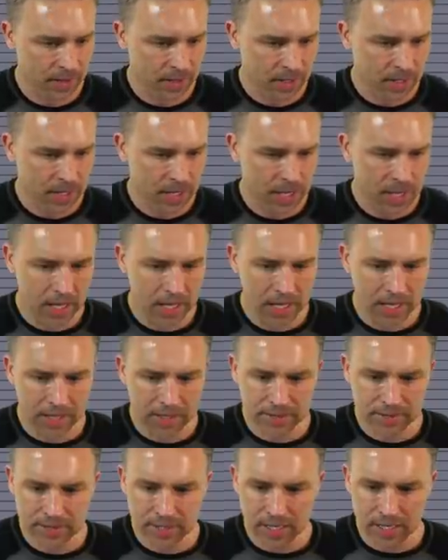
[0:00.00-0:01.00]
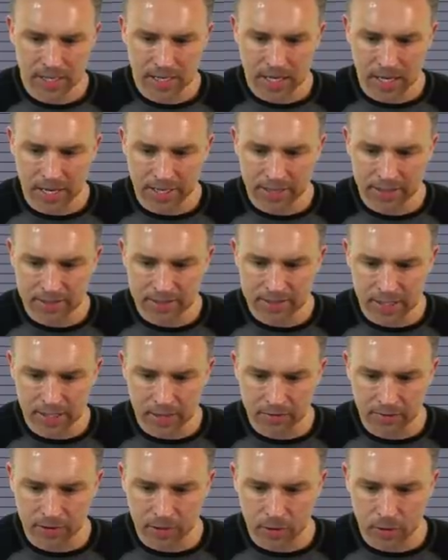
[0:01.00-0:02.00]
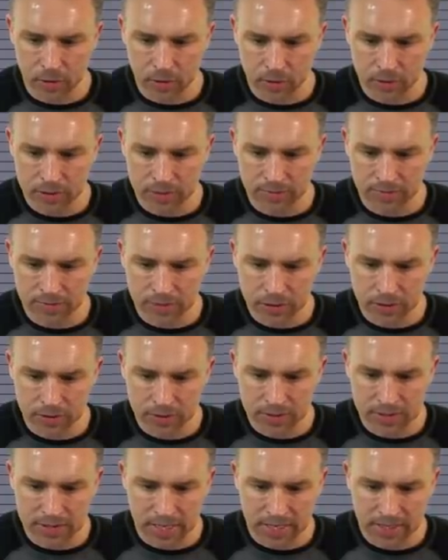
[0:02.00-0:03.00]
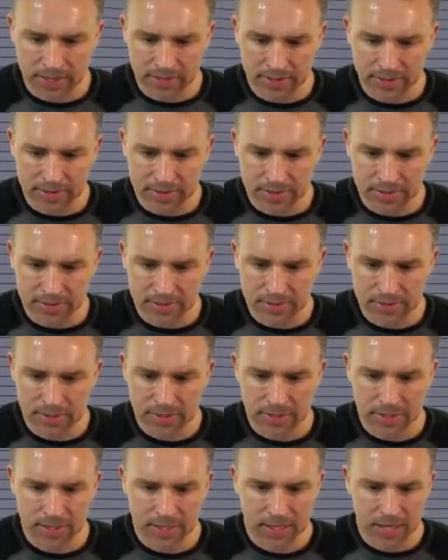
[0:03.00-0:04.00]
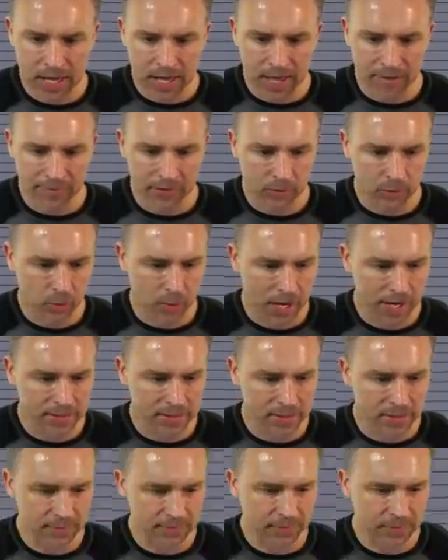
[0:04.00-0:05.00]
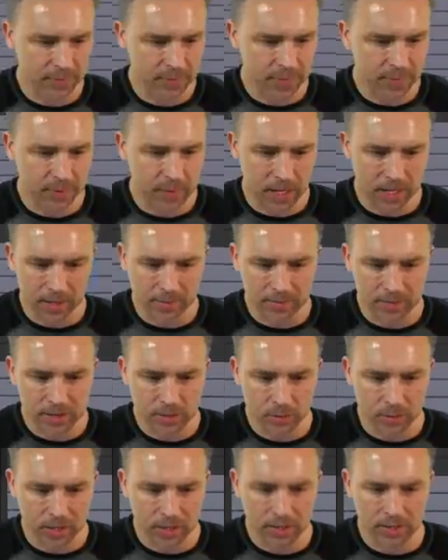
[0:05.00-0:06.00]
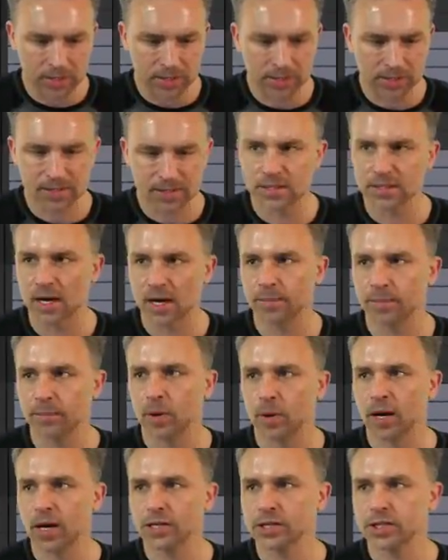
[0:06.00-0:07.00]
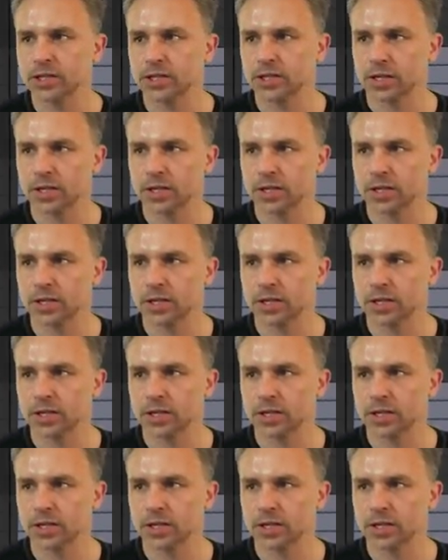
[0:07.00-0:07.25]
And uh, I could say over the course of two seconds, have it rise up from the bottom. So you want to click the stopwatch,